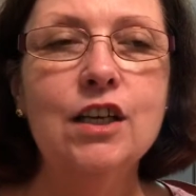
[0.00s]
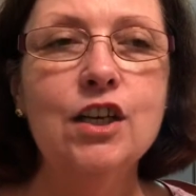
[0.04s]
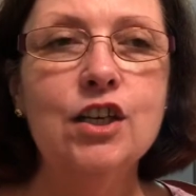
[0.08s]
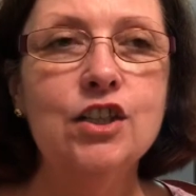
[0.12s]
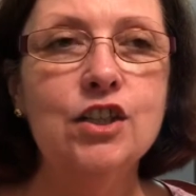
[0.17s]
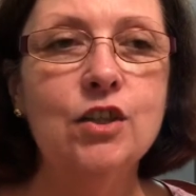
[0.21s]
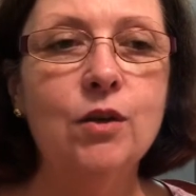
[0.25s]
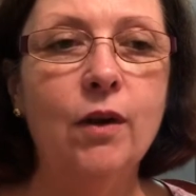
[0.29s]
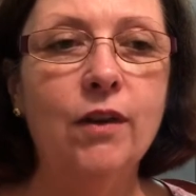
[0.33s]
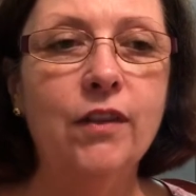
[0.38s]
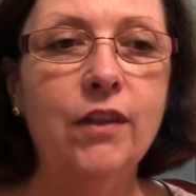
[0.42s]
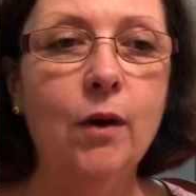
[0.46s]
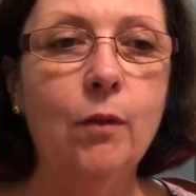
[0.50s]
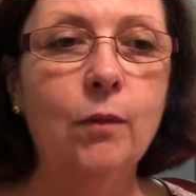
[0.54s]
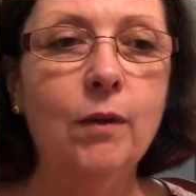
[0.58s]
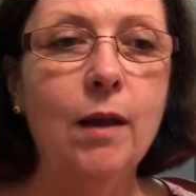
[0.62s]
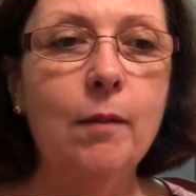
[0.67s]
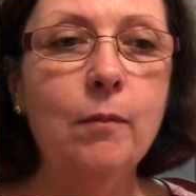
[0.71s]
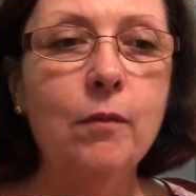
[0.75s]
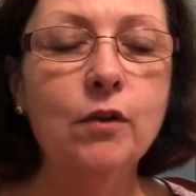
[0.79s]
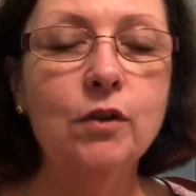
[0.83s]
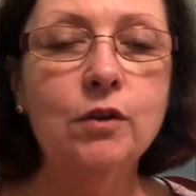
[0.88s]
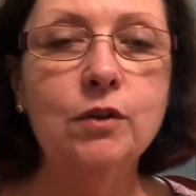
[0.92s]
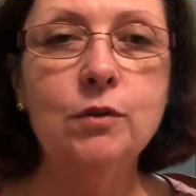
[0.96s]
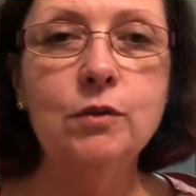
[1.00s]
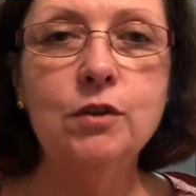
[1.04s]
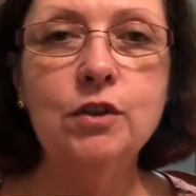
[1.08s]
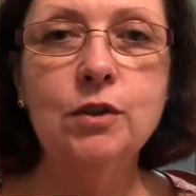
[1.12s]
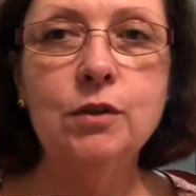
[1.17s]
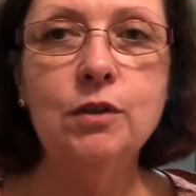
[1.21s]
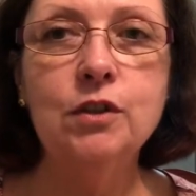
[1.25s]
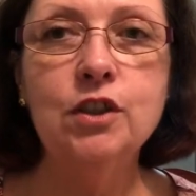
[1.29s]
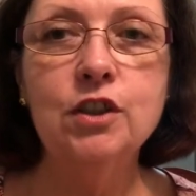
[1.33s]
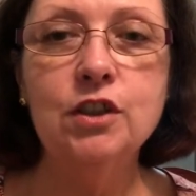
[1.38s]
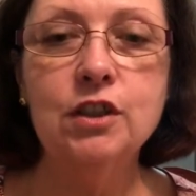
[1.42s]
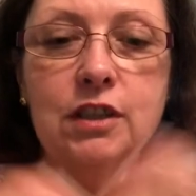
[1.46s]
So I thought, well, I'm going to
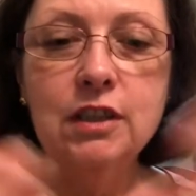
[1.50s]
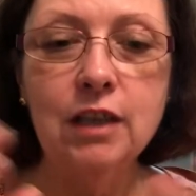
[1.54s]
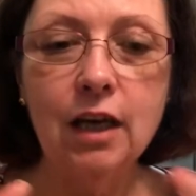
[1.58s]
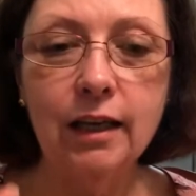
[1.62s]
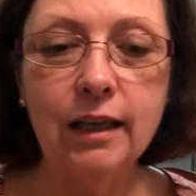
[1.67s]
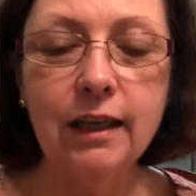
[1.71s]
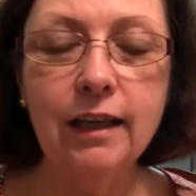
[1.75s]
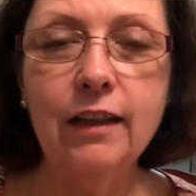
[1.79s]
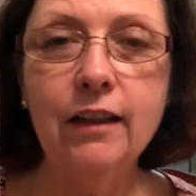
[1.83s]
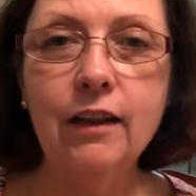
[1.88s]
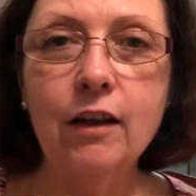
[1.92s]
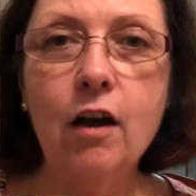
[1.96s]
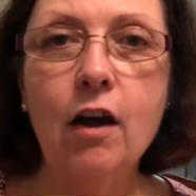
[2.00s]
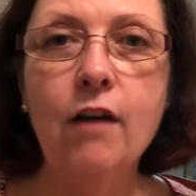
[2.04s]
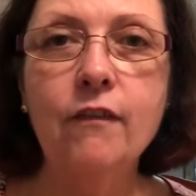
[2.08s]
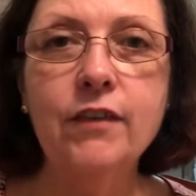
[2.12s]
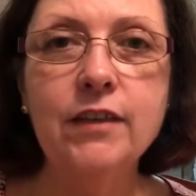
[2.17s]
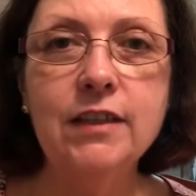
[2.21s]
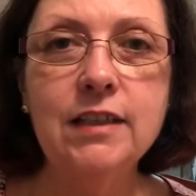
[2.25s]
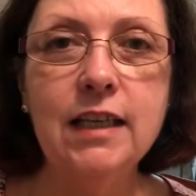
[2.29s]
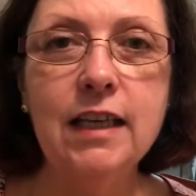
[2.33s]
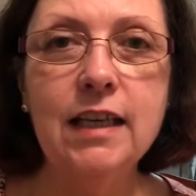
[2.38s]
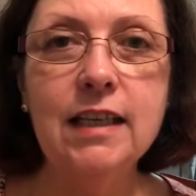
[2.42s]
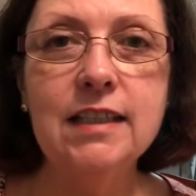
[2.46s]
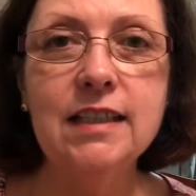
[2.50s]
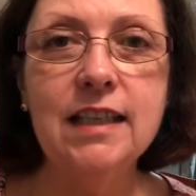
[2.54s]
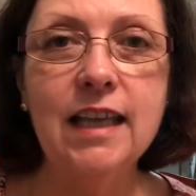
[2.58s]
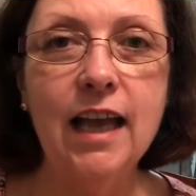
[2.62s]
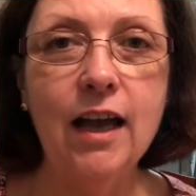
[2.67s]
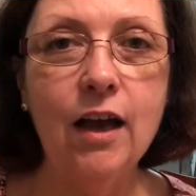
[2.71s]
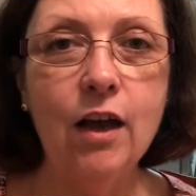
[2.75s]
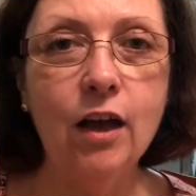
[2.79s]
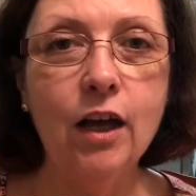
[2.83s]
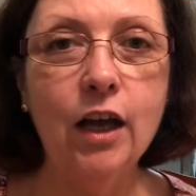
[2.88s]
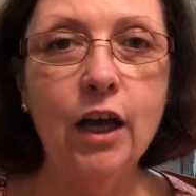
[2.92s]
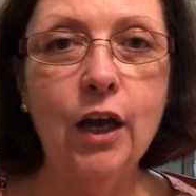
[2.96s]
just dunk it in the coffee tea, see
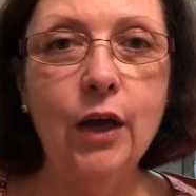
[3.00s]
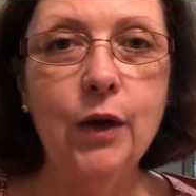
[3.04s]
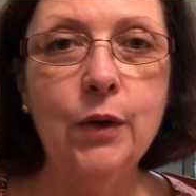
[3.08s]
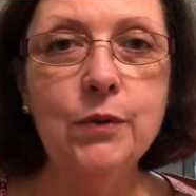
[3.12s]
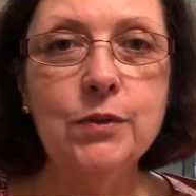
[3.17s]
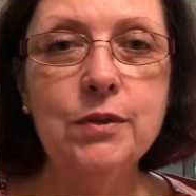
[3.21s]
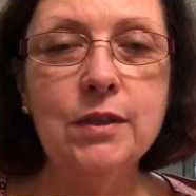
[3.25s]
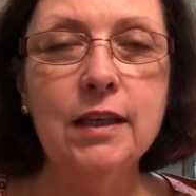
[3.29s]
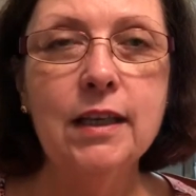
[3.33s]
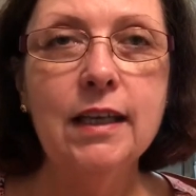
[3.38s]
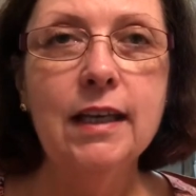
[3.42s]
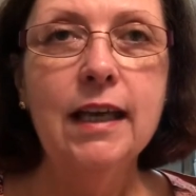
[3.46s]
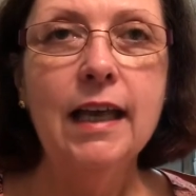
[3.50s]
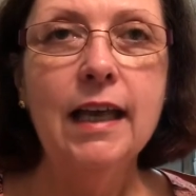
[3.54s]
how it goes.